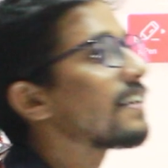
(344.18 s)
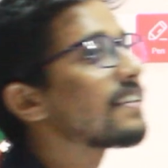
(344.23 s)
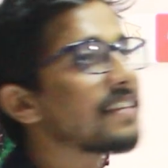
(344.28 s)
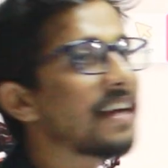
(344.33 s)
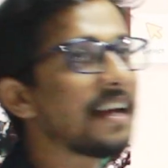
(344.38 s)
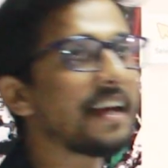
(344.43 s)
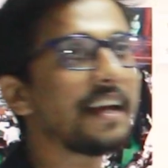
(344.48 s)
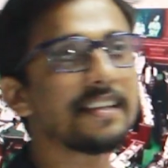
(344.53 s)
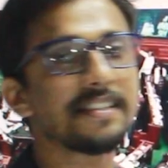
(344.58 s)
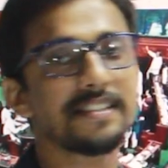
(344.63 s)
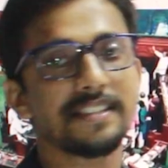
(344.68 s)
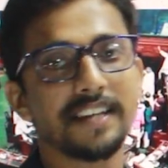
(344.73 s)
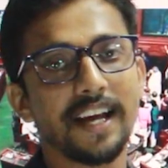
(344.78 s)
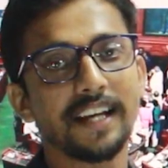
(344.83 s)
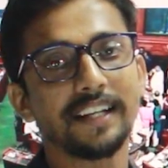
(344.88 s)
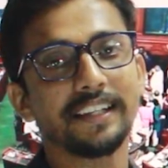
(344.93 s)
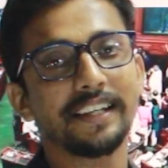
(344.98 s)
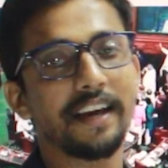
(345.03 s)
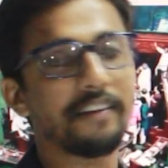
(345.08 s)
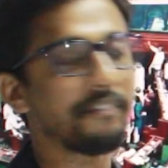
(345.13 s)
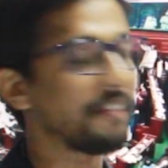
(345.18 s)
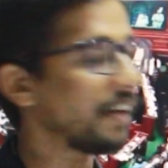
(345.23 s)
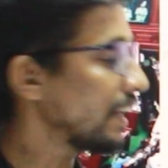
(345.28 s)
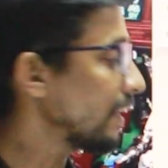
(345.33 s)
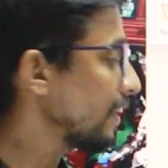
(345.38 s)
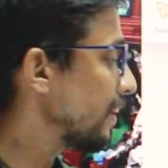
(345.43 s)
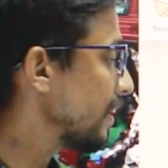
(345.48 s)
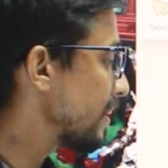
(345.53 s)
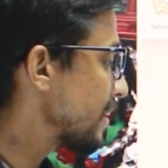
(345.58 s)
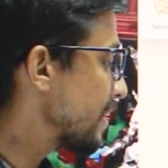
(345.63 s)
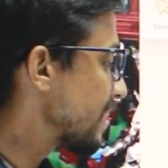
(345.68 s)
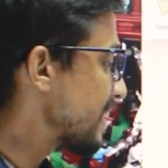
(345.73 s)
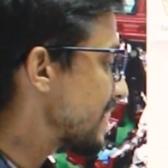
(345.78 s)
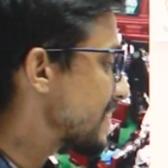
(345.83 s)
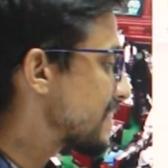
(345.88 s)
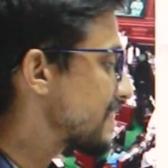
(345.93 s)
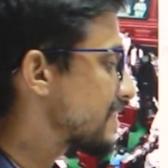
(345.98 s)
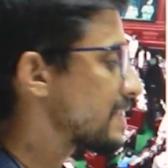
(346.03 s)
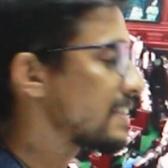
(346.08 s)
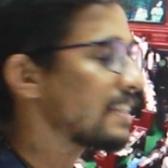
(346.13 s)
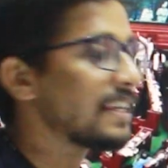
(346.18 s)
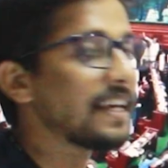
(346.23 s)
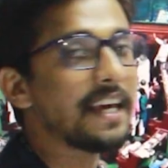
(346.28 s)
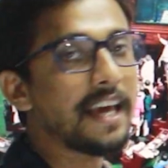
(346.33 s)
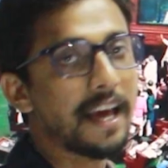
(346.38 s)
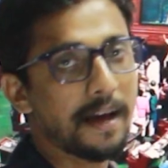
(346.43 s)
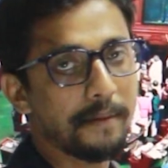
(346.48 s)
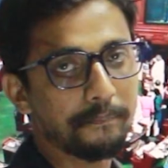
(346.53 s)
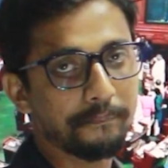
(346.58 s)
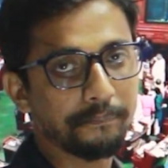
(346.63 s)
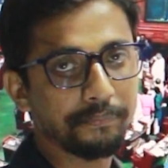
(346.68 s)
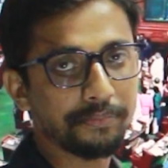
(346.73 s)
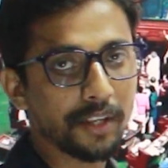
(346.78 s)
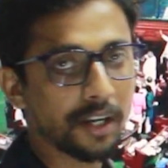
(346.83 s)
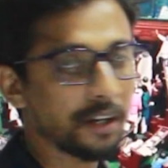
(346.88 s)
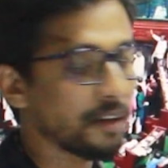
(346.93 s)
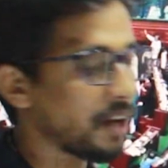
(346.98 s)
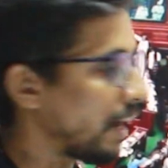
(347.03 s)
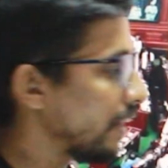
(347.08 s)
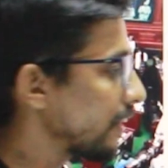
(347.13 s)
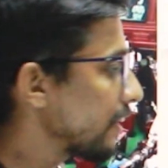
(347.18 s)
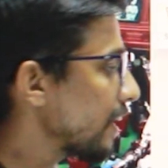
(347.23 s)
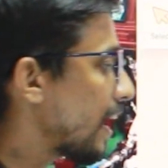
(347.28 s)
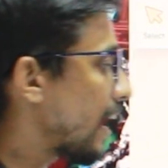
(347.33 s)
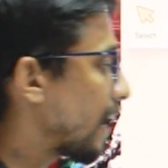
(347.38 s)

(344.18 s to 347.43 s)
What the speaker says: the state level CM. Under